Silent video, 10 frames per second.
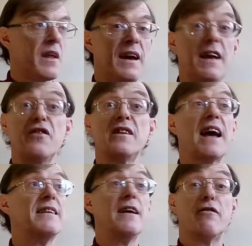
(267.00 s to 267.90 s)
Even
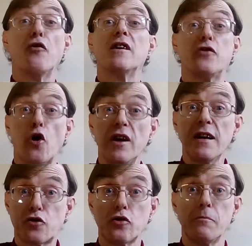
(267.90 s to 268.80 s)
Nadine fucking
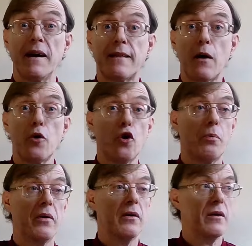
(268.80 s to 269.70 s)
Dorries couldn't make that one
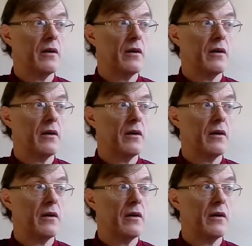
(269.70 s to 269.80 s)
up.